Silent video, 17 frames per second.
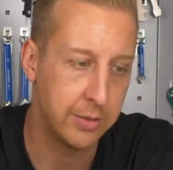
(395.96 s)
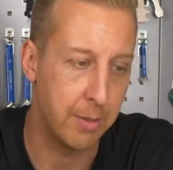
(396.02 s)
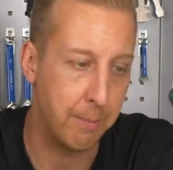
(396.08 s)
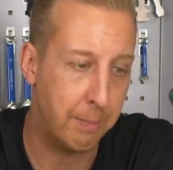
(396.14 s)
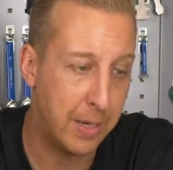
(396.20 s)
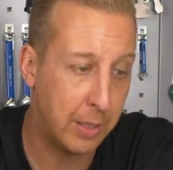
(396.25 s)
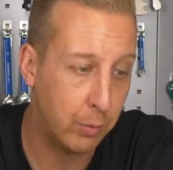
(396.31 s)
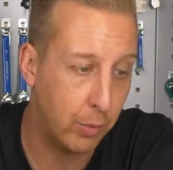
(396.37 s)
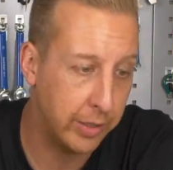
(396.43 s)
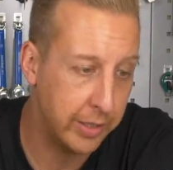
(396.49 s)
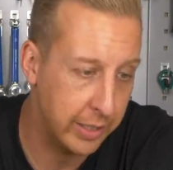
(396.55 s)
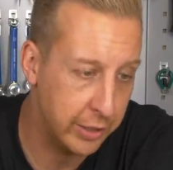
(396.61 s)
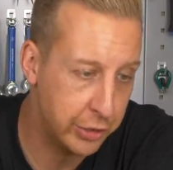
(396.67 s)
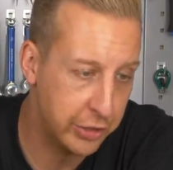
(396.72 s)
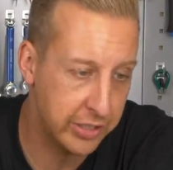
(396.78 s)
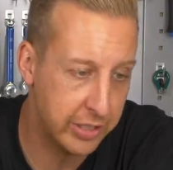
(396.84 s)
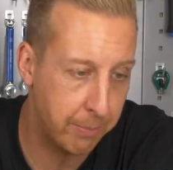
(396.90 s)
The big one
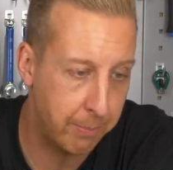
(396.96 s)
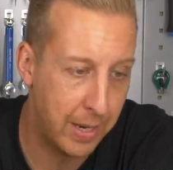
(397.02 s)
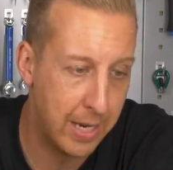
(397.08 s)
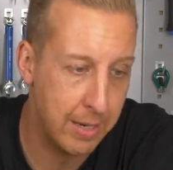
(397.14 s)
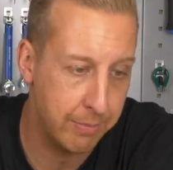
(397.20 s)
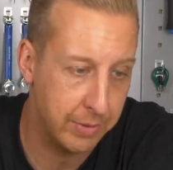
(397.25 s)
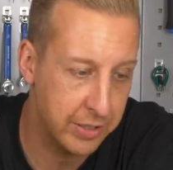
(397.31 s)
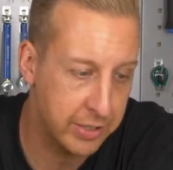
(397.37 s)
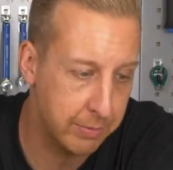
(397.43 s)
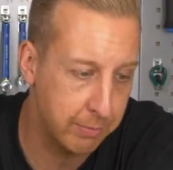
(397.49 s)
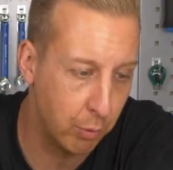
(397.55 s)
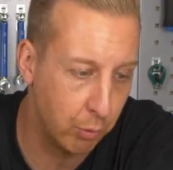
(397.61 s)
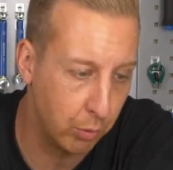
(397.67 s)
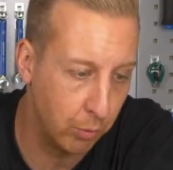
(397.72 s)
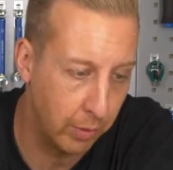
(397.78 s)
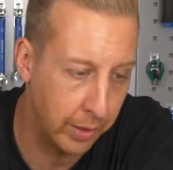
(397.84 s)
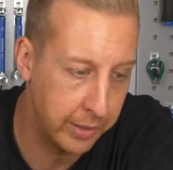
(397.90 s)
is just a paint, but the
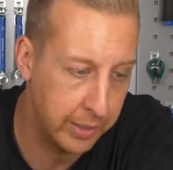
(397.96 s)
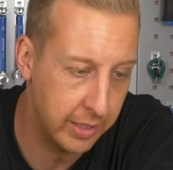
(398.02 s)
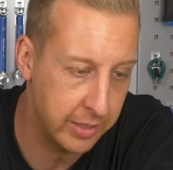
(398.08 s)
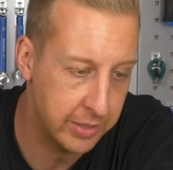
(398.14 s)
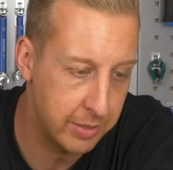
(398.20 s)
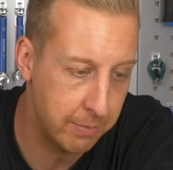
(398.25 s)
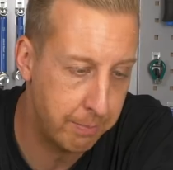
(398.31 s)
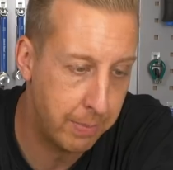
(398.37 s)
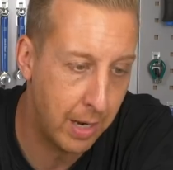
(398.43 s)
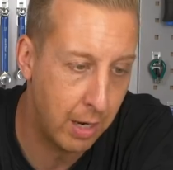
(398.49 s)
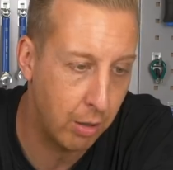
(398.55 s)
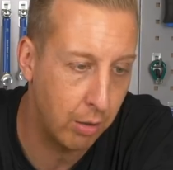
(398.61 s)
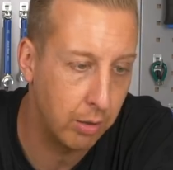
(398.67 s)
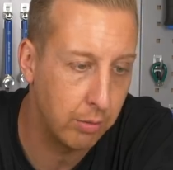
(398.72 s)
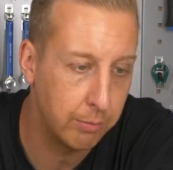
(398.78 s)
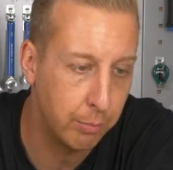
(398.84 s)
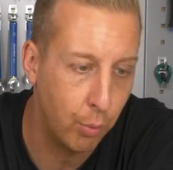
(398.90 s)
smaller one is
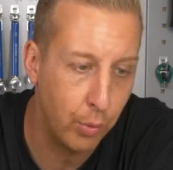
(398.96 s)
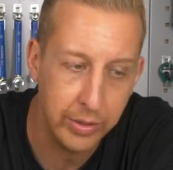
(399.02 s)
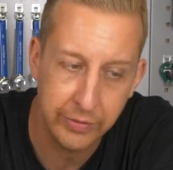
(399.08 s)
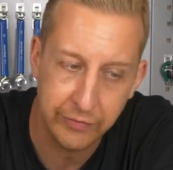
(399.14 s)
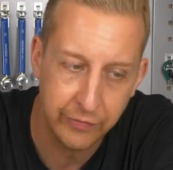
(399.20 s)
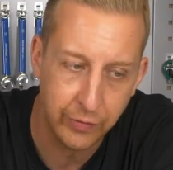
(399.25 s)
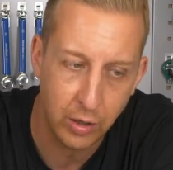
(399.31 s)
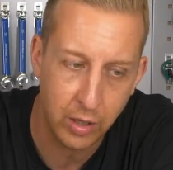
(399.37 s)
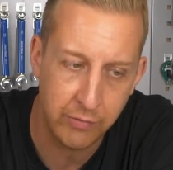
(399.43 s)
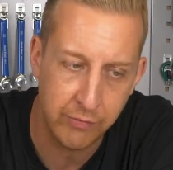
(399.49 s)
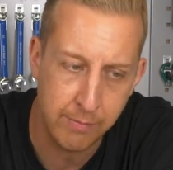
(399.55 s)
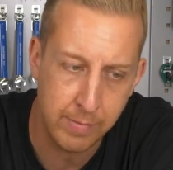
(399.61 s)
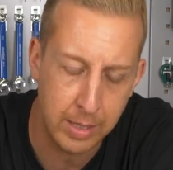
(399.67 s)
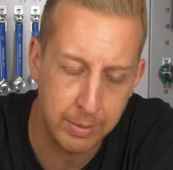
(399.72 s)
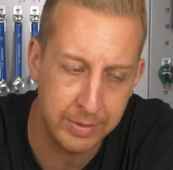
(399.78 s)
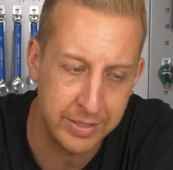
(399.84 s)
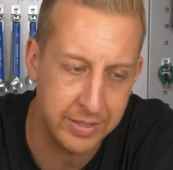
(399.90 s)
about 0.5
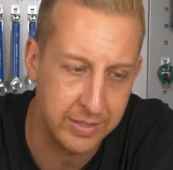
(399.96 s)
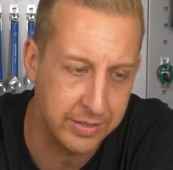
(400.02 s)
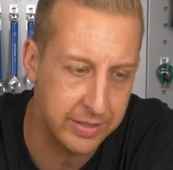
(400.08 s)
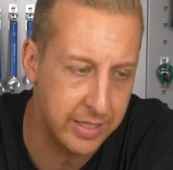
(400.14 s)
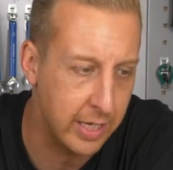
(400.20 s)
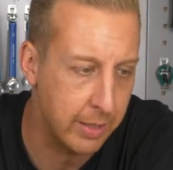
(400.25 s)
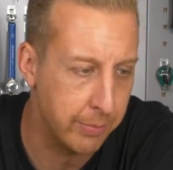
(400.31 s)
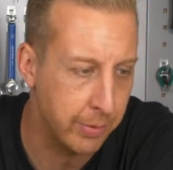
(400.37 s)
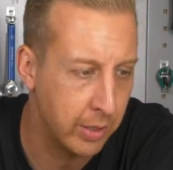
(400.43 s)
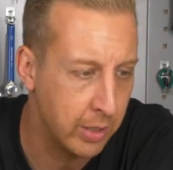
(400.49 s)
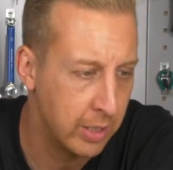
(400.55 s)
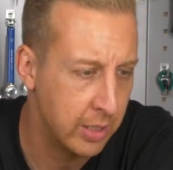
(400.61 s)
millimeter deep.